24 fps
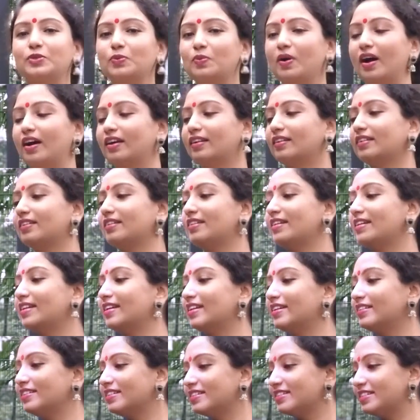you are
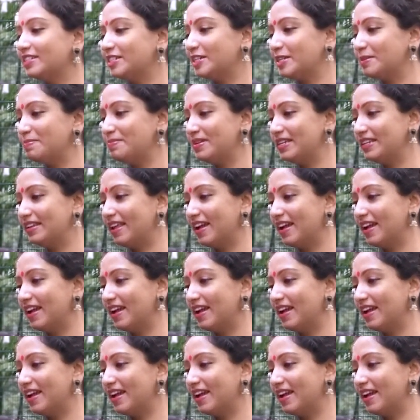in a dreamy